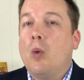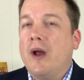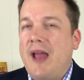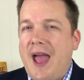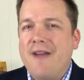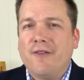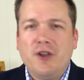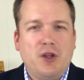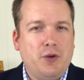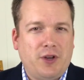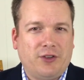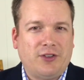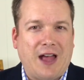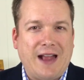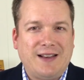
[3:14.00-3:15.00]
Whatever you
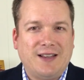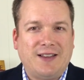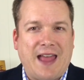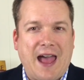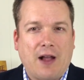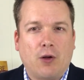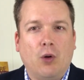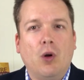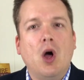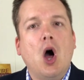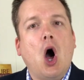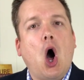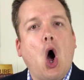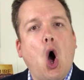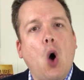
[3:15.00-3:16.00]
decide to tackle,
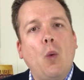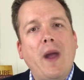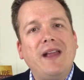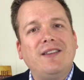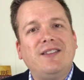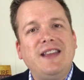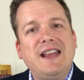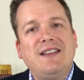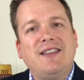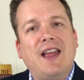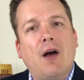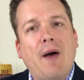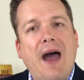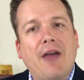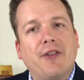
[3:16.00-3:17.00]
always
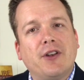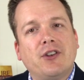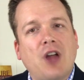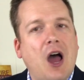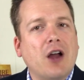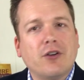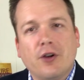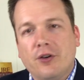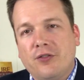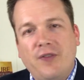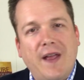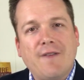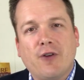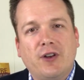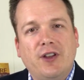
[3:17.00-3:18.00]
detail how the doctor's
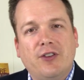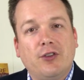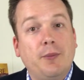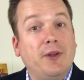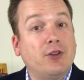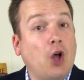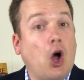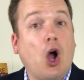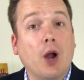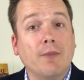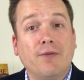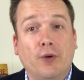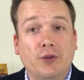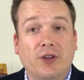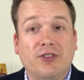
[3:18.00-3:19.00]
favoritism is
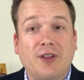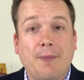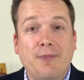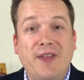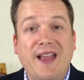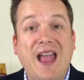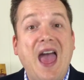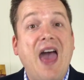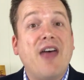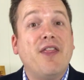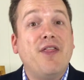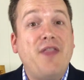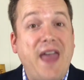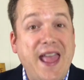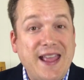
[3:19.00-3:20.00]
harmful to something
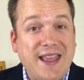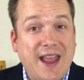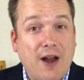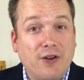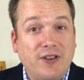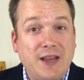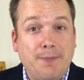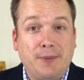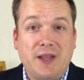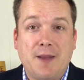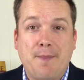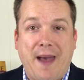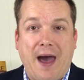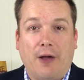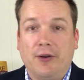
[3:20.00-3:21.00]
they care
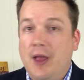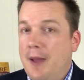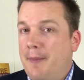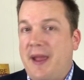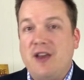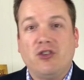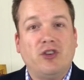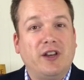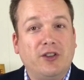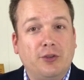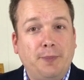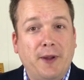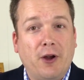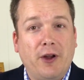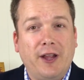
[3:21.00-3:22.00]
deeply about: patient
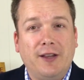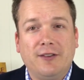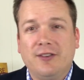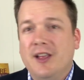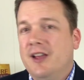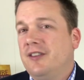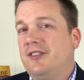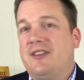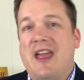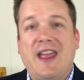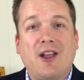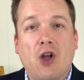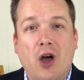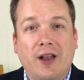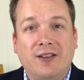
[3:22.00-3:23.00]
experience,
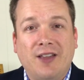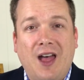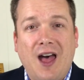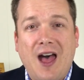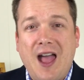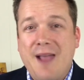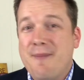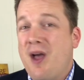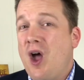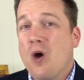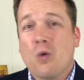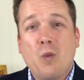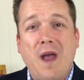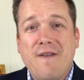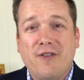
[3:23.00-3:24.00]
staying on time,
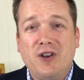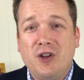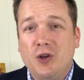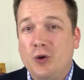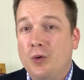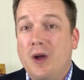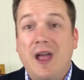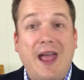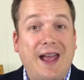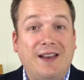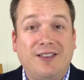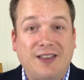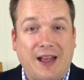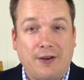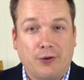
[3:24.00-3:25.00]
revenue,
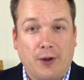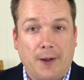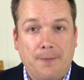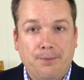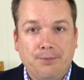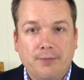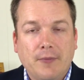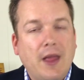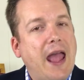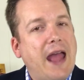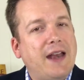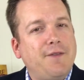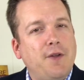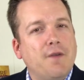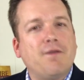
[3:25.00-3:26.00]
et cetera.
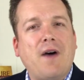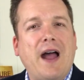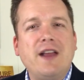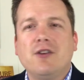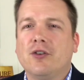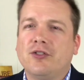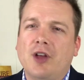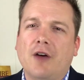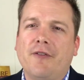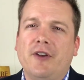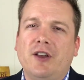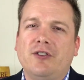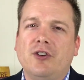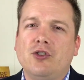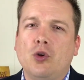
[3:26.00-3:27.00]
And if you find yourself
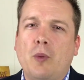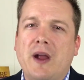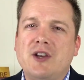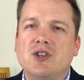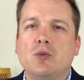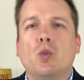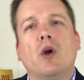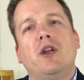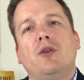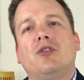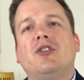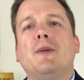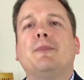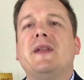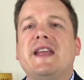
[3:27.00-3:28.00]
in a situation where you
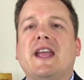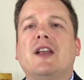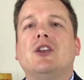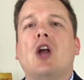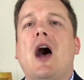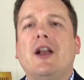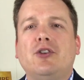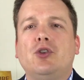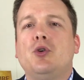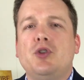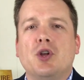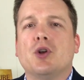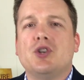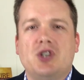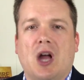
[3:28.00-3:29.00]
simply cannot do
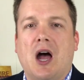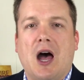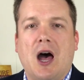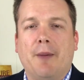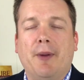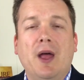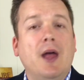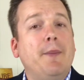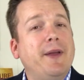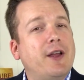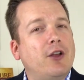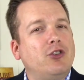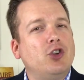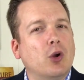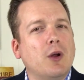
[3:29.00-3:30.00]
your job
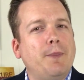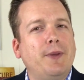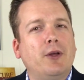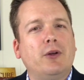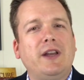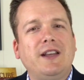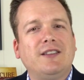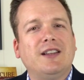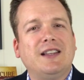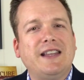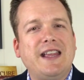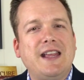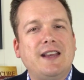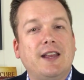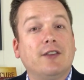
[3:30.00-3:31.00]
because your ability to
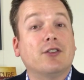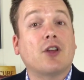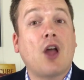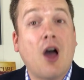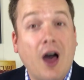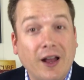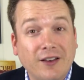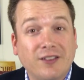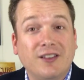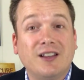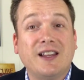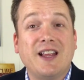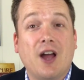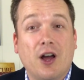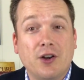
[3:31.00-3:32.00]
lead is
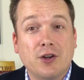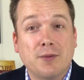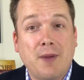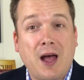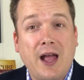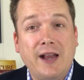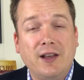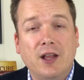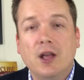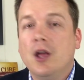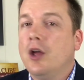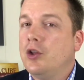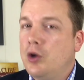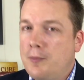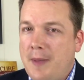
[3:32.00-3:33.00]
constantly undermined,
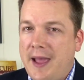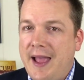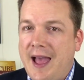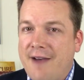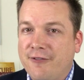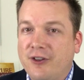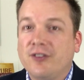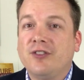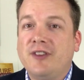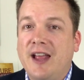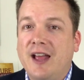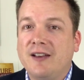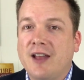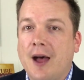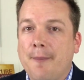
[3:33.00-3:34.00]
you may have to
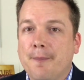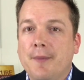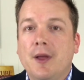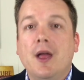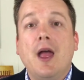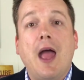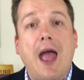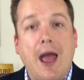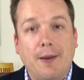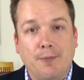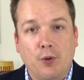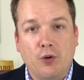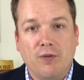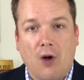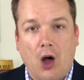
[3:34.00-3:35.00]
stand up
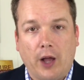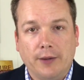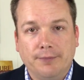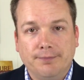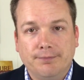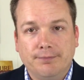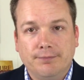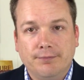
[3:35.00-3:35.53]
and move on.